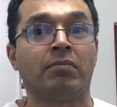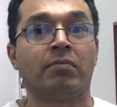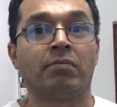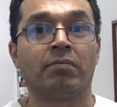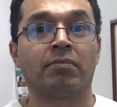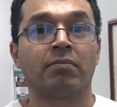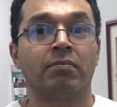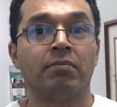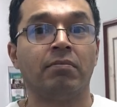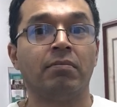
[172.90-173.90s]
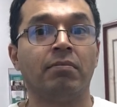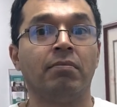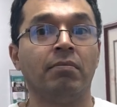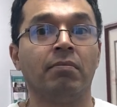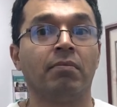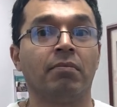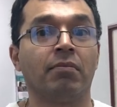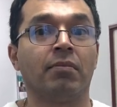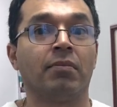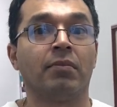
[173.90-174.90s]

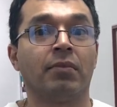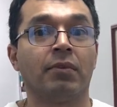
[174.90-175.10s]
Nobody speaks.